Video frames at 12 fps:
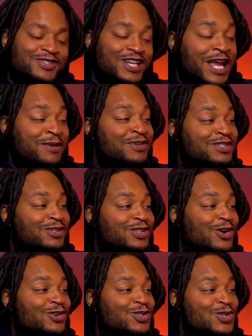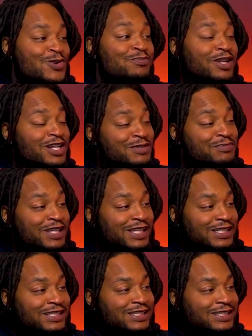Jameis to throw 2+
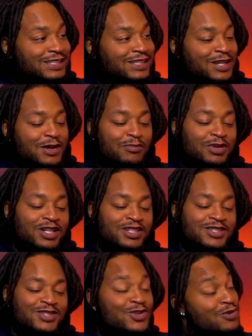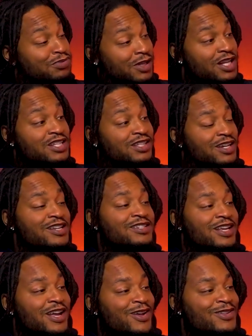picks, plus 2+
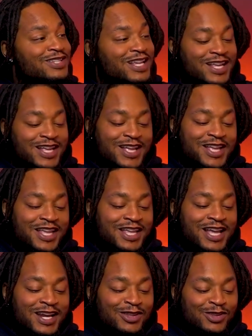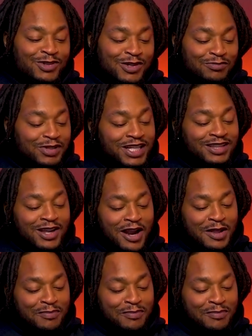touchdowns. He had to complete 30